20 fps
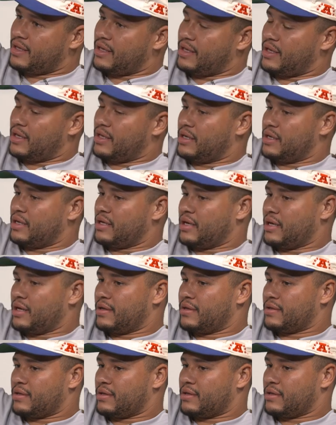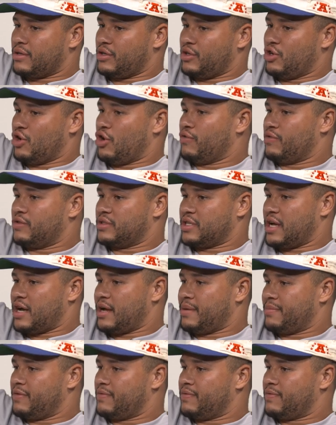And, you know, over
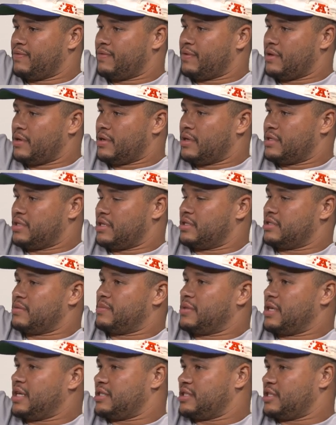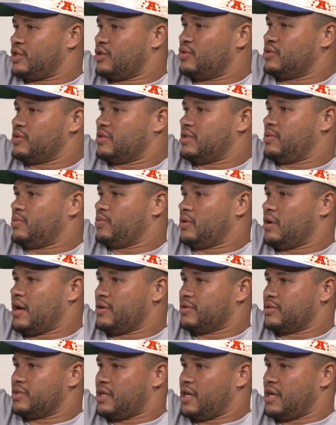time, I've done some things in Houston where I
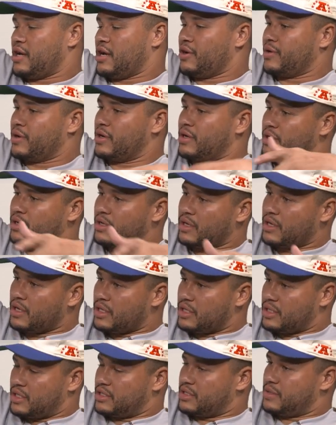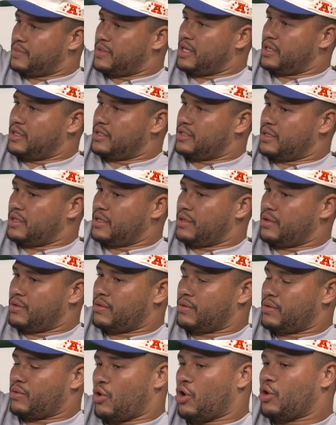was there, and done some things that
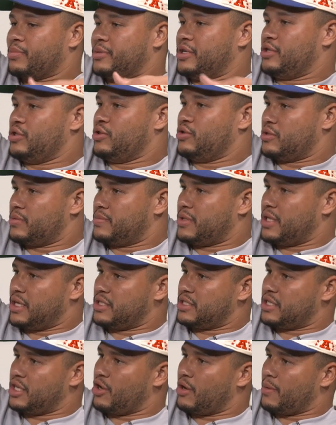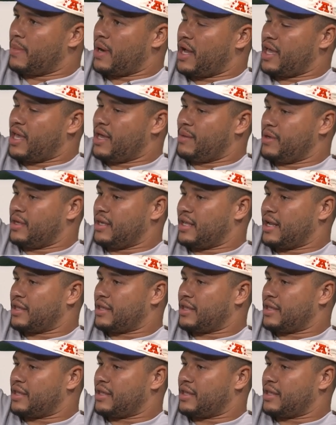I'm hoping to do some things here in Miami.